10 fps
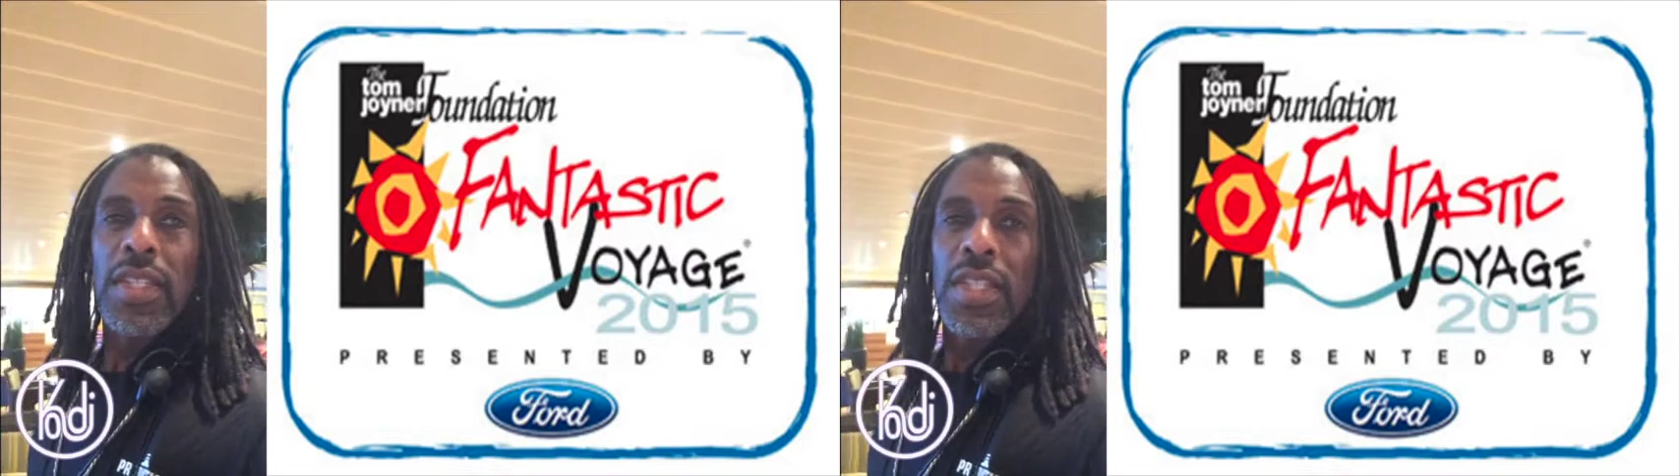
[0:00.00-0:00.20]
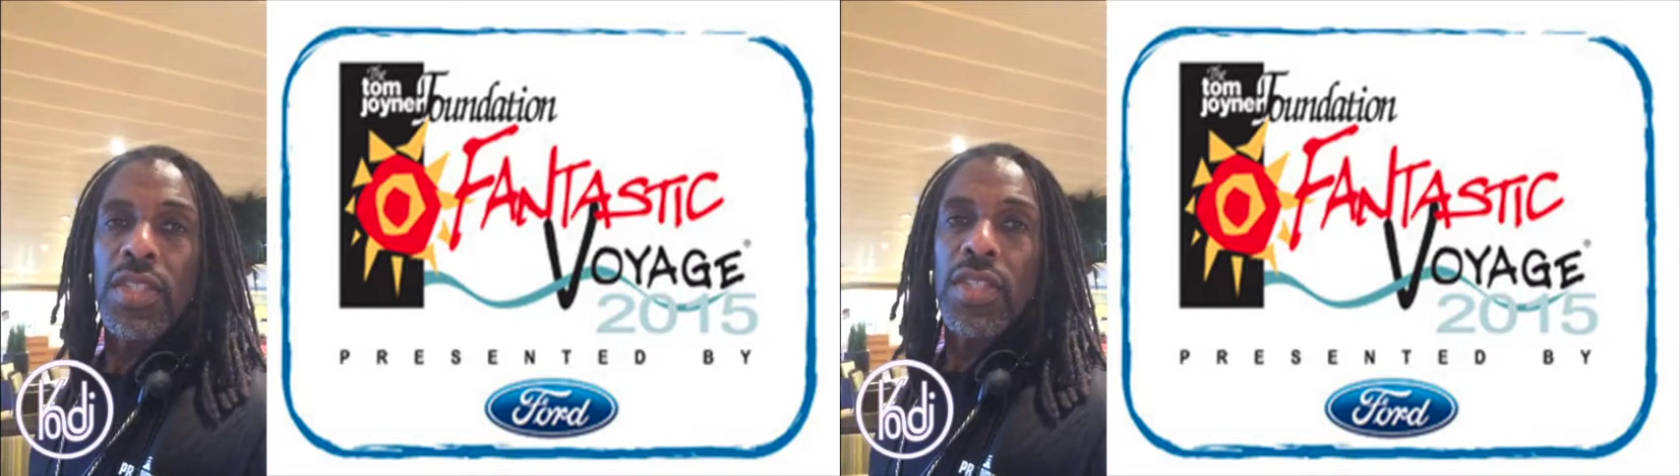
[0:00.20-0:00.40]

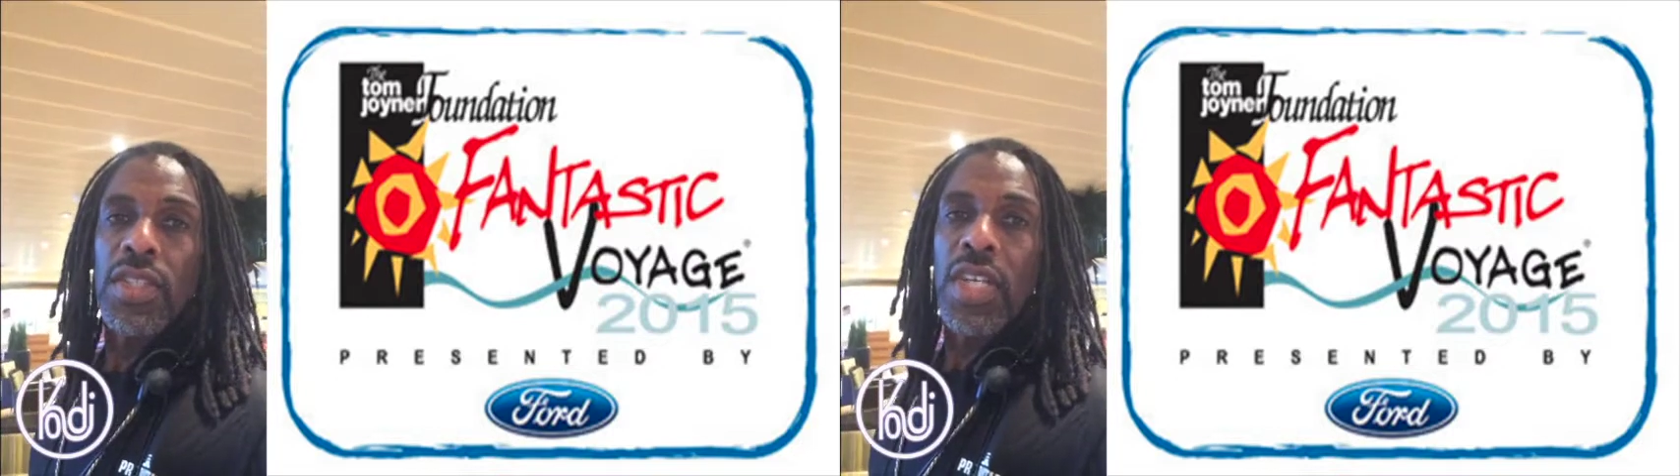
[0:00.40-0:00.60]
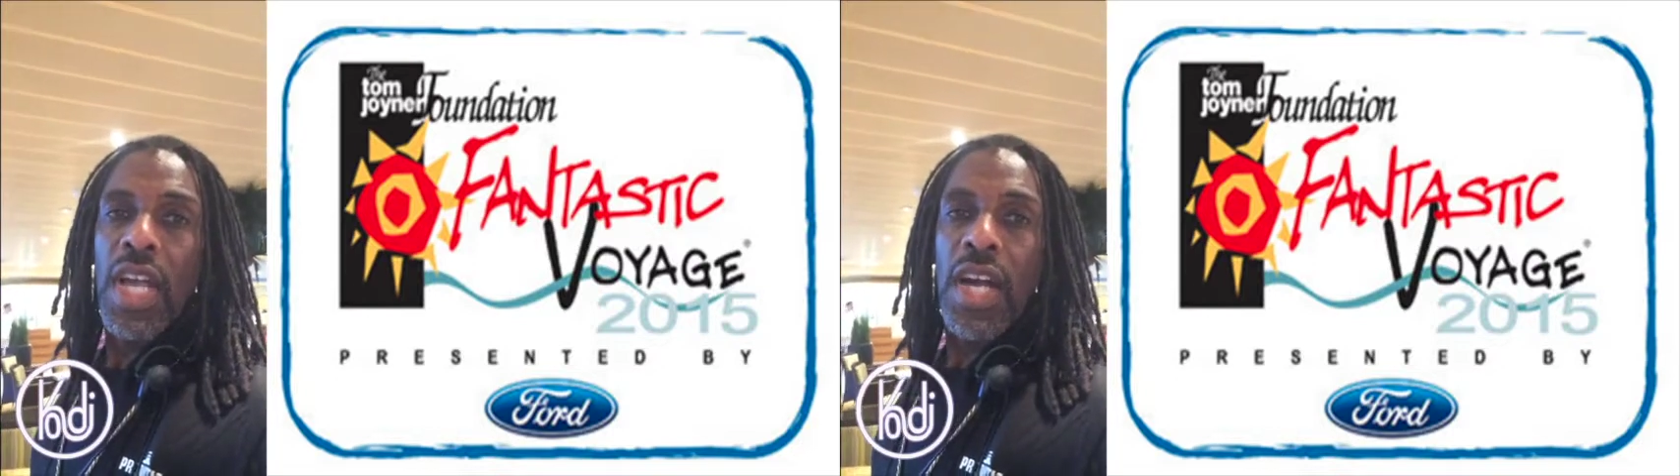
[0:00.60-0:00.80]
addition
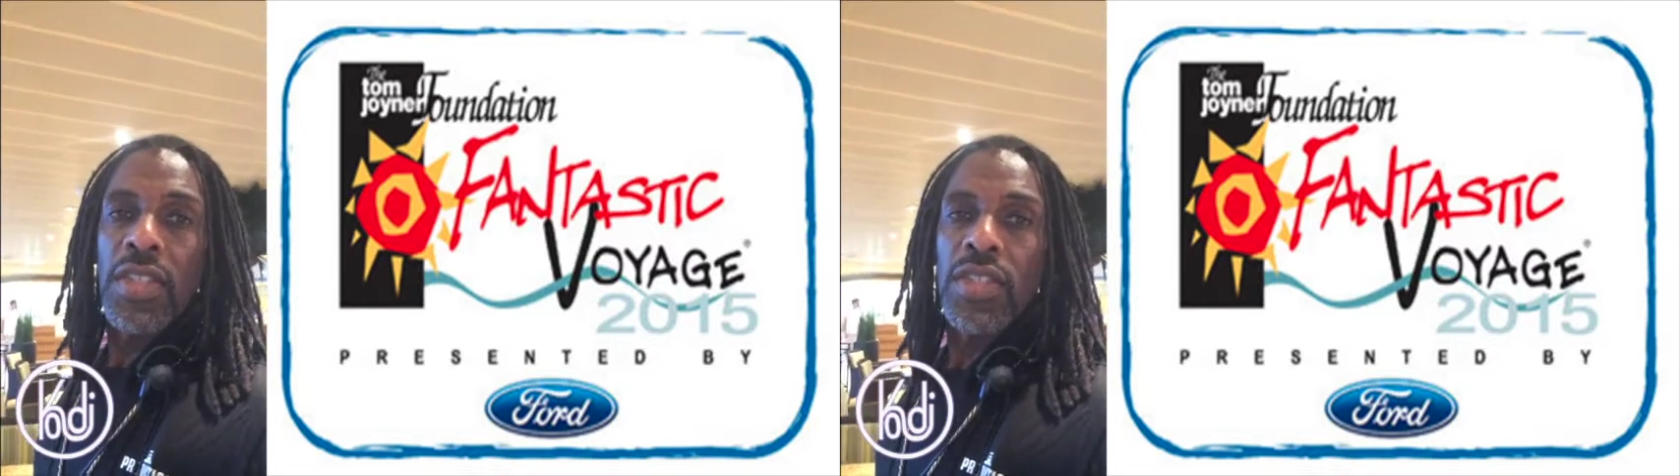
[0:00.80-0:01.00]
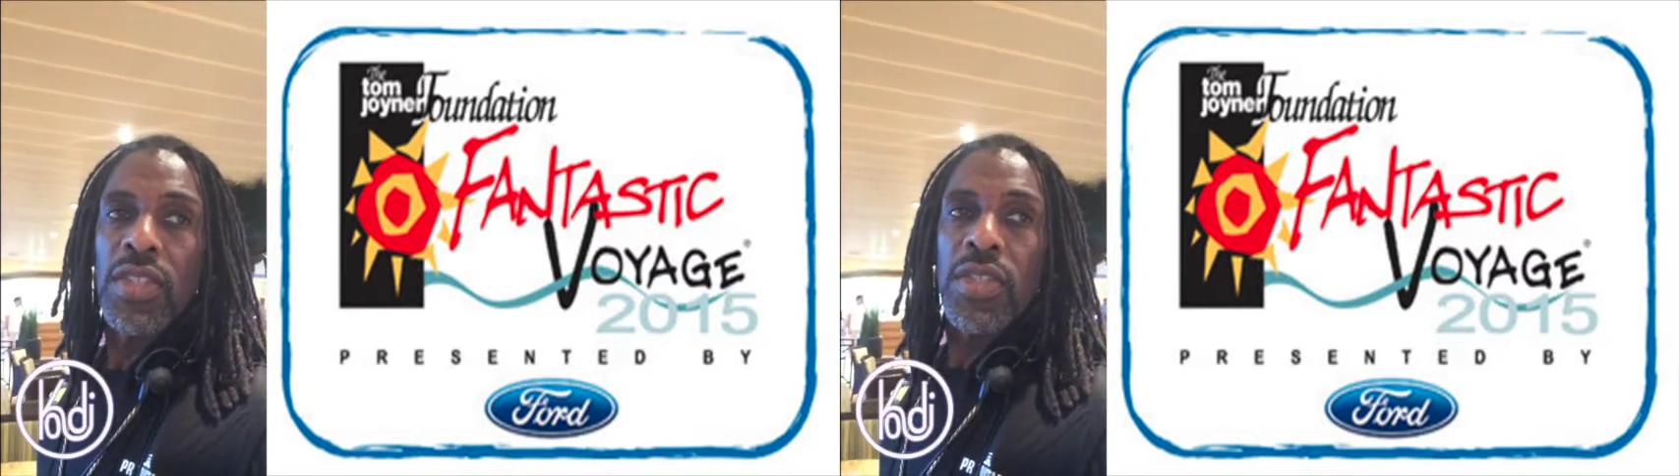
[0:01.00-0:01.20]
to
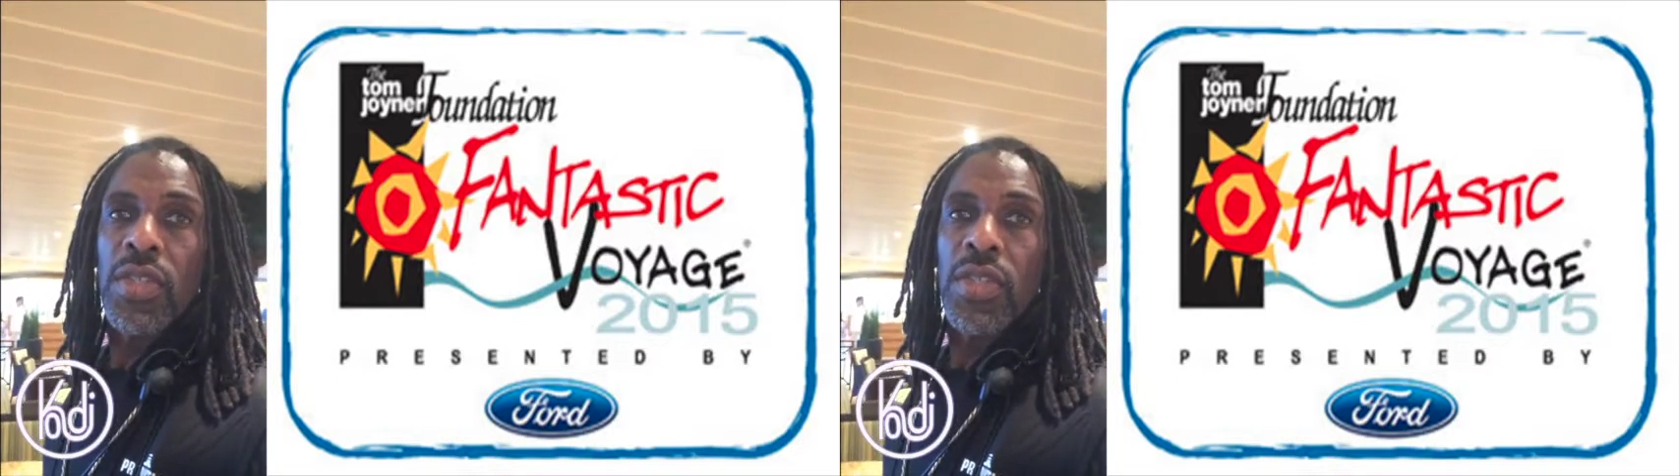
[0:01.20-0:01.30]
concerts,